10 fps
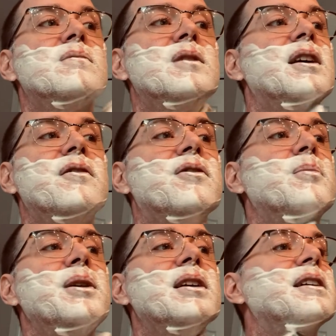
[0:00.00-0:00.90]
And for
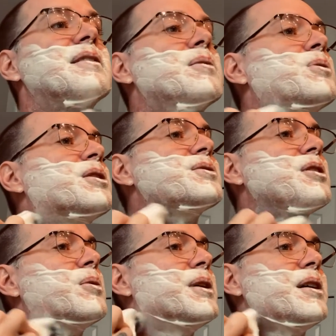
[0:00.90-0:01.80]
me, at least, it works
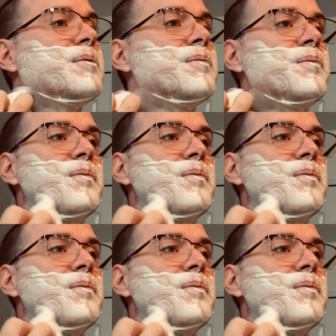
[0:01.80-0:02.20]
really well.